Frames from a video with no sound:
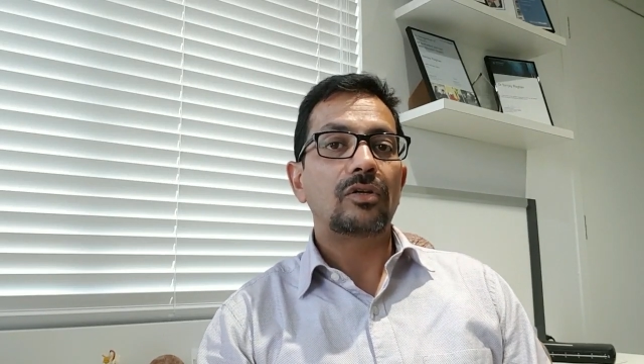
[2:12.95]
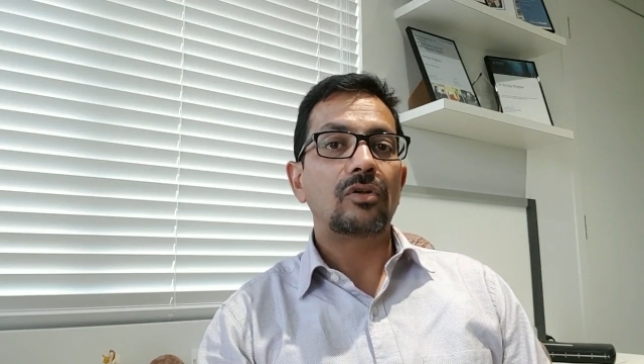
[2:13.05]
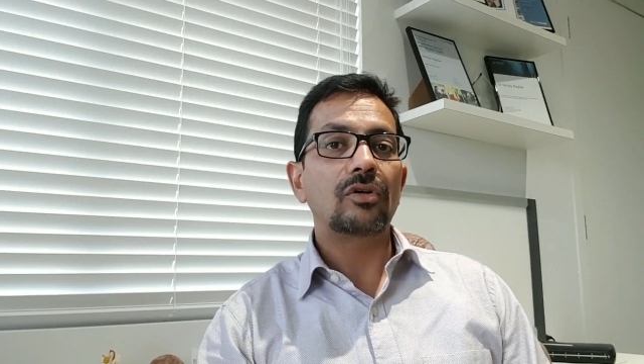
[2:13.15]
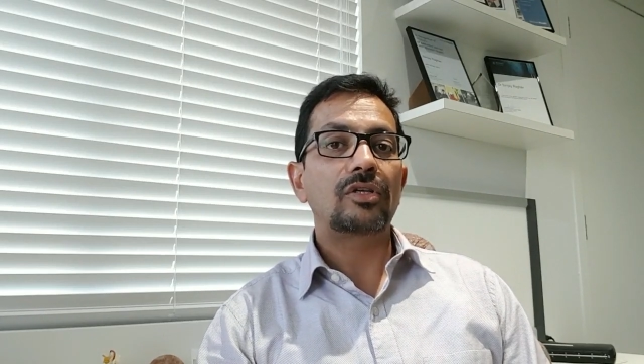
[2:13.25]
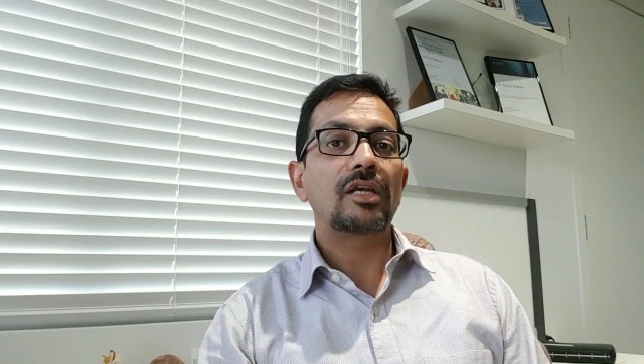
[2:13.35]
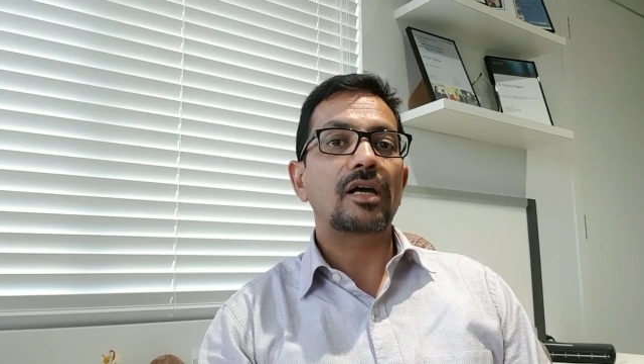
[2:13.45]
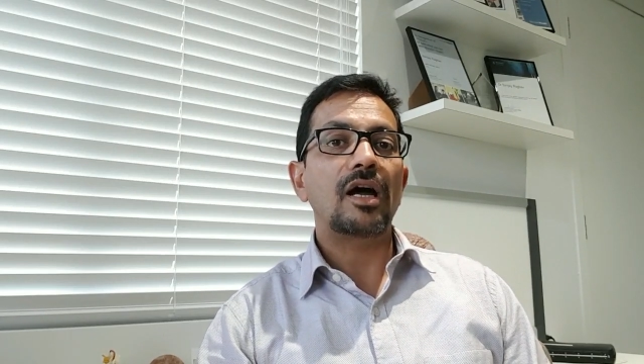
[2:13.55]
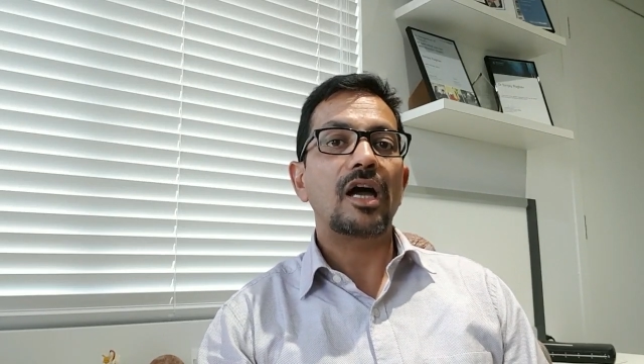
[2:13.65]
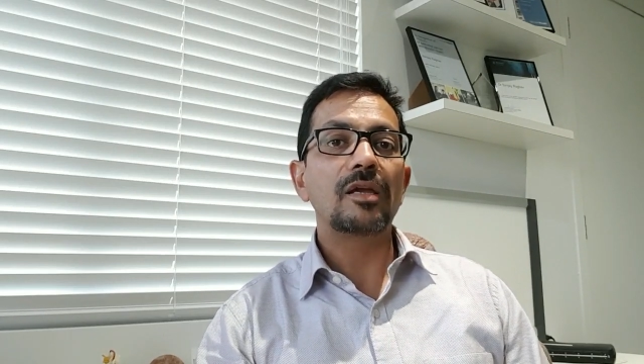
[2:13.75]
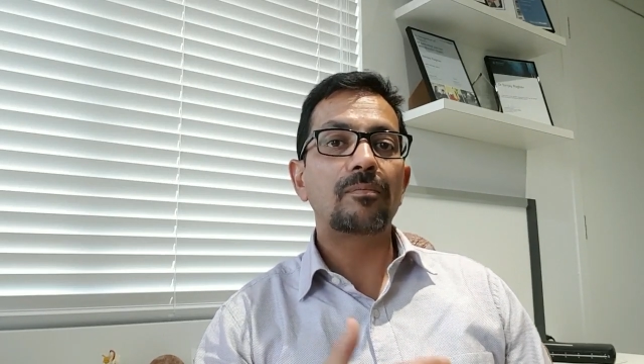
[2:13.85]
don't take a
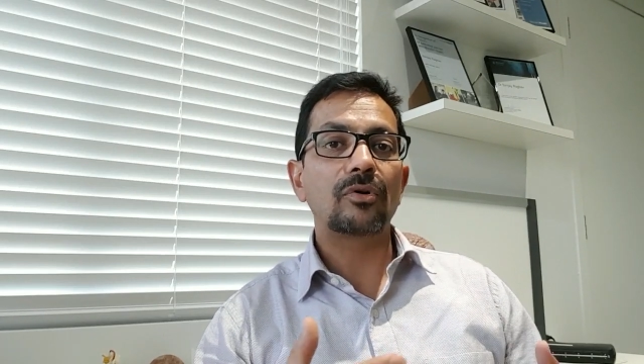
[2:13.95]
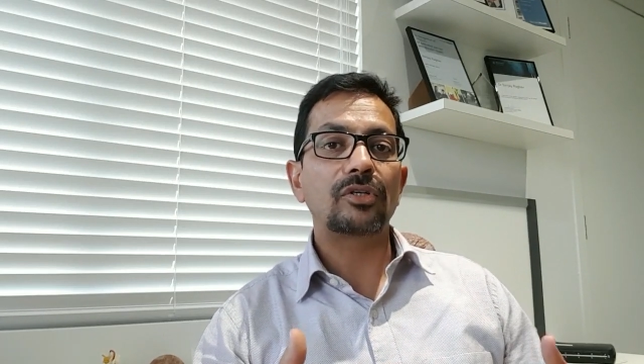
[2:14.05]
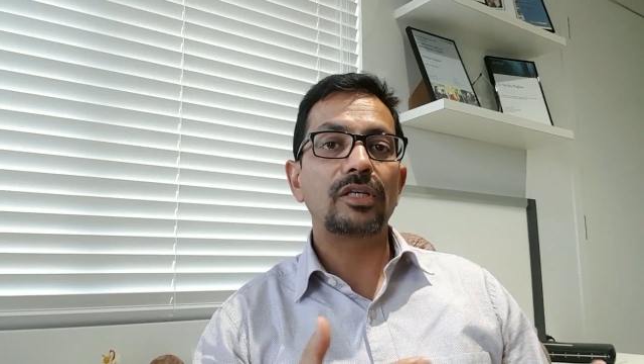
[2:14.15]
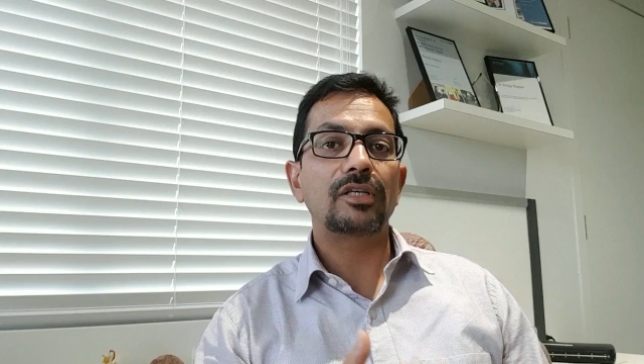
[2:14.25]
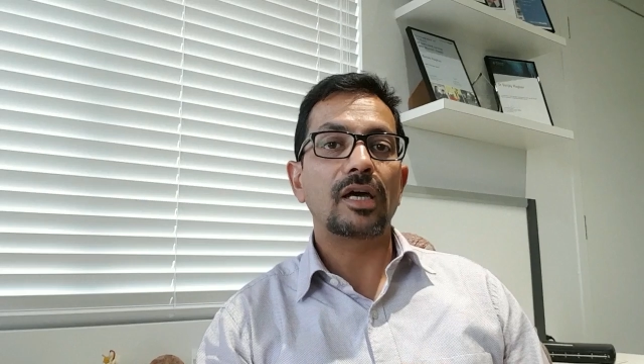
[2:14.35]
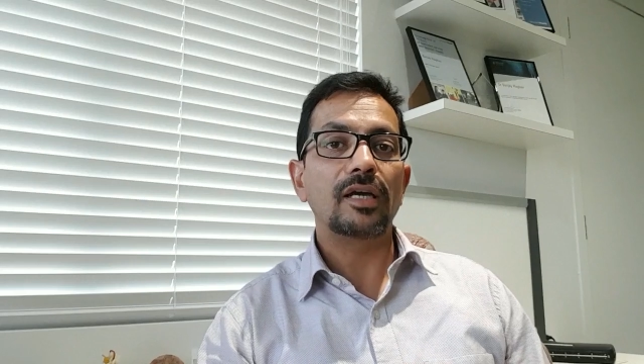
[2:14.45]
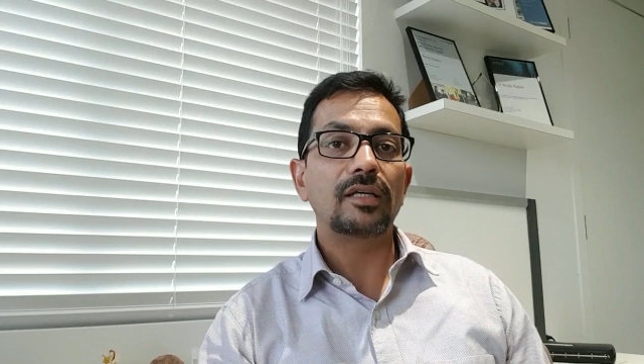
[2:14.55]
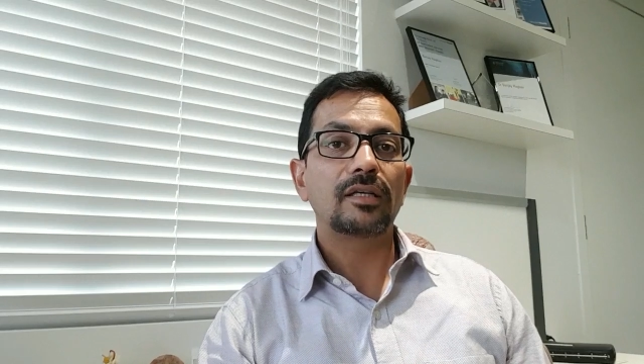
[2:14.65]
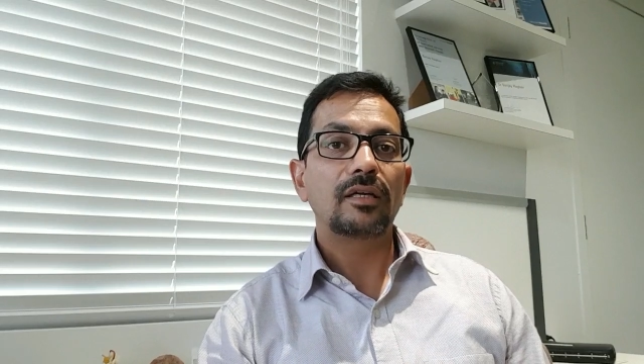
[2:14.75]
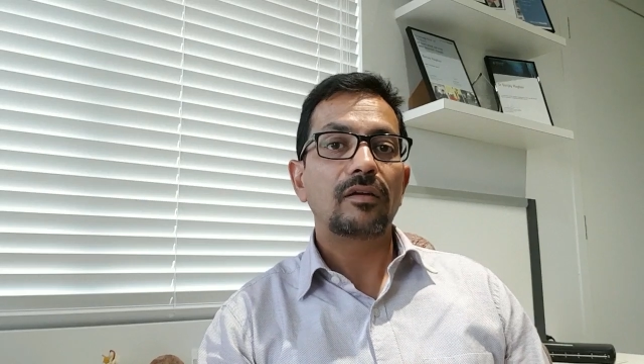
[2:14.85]
high protein
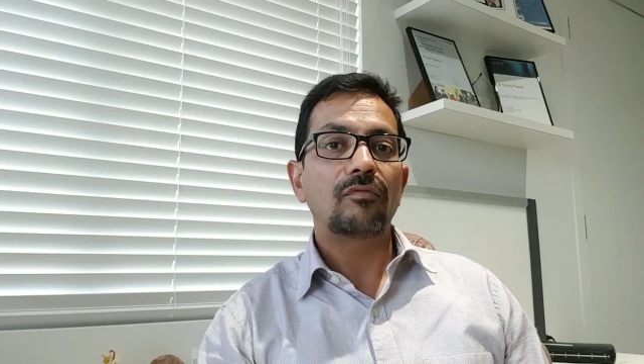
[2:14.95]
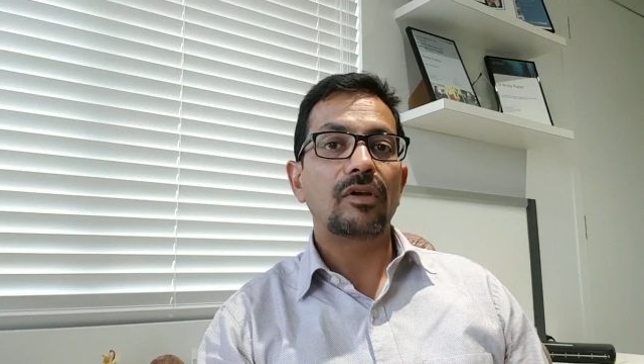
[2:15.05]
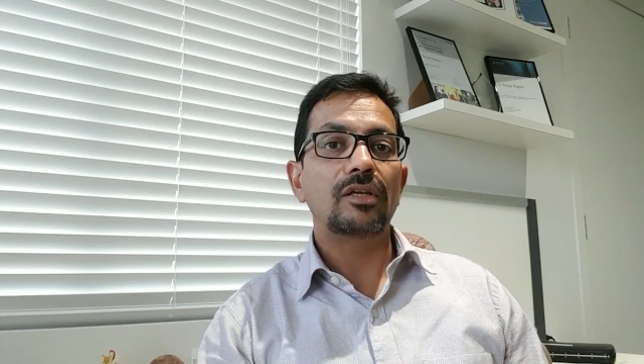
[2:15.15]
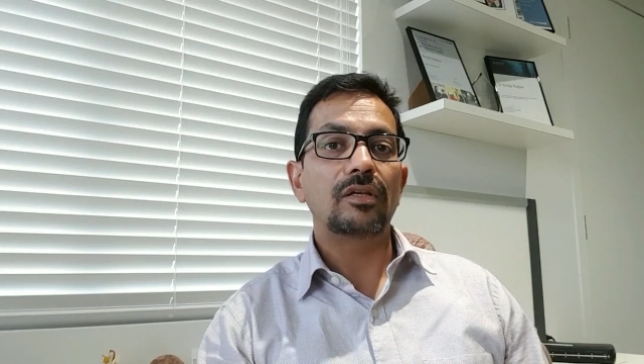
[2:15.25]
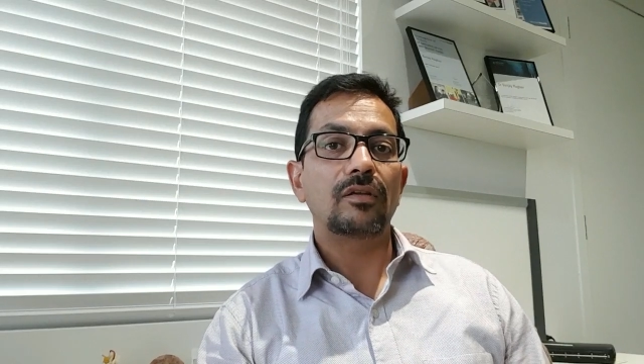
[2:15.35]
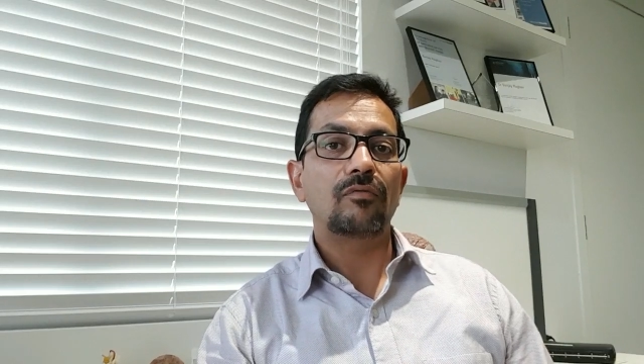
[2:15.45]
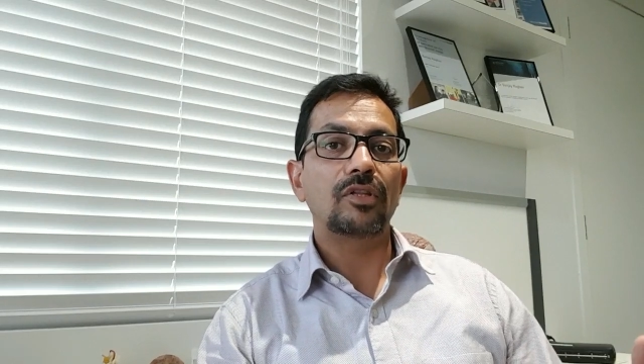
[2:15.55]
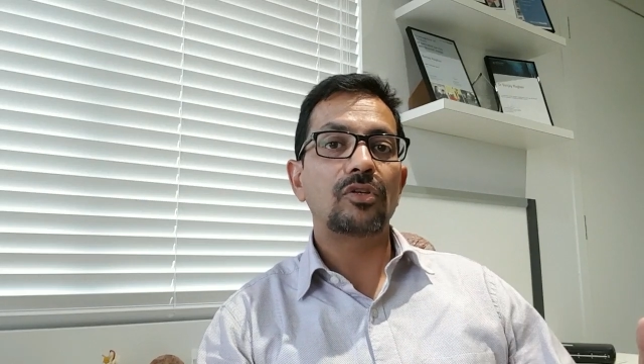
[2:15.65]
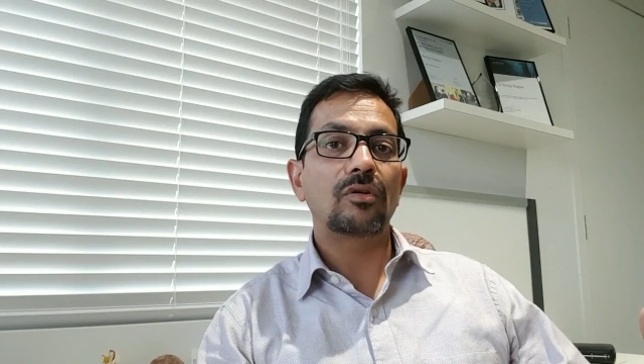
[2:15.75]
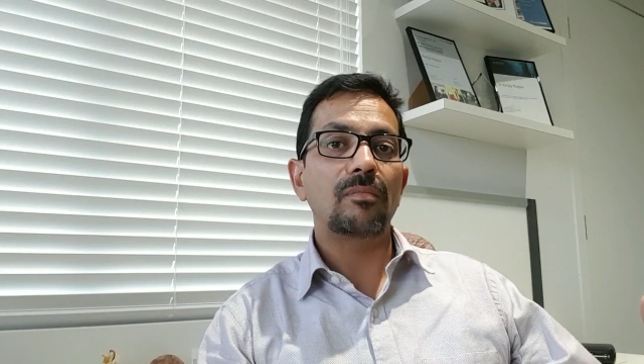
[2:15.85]
diet
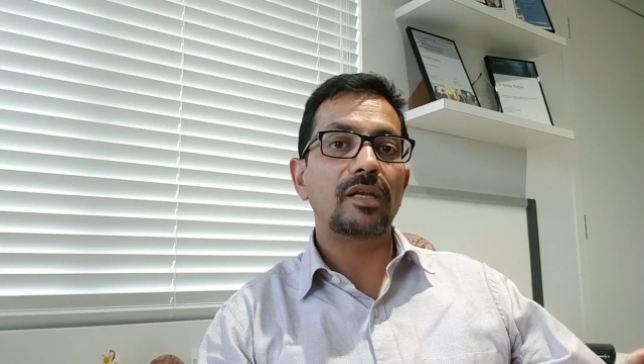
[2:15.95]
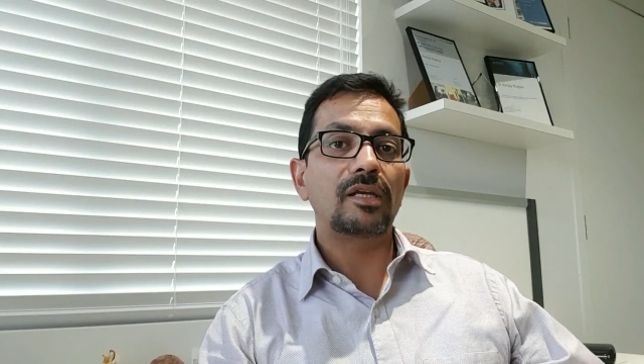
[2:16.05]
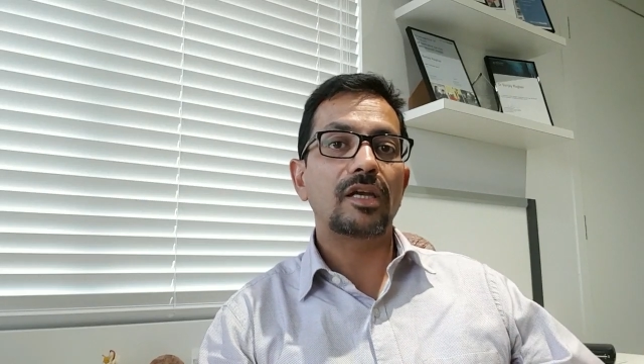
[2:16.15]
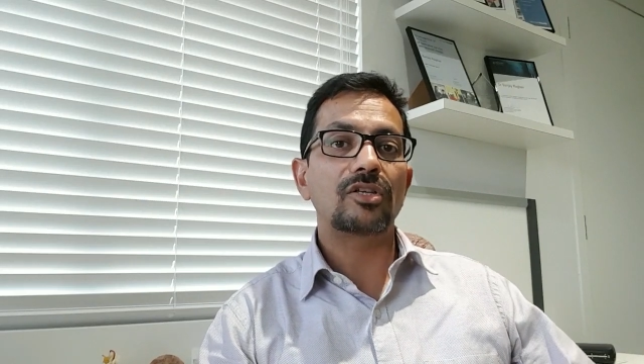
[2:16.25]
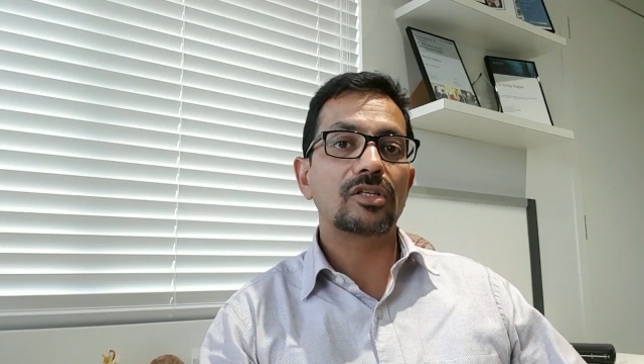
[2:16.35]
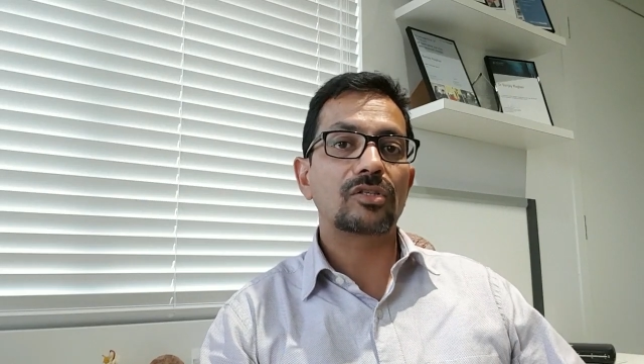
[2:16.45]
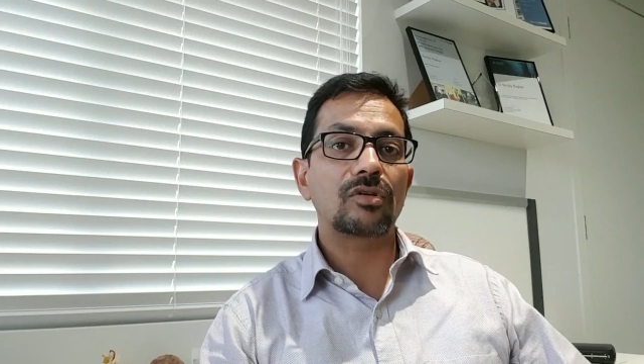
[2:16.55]
with your medications,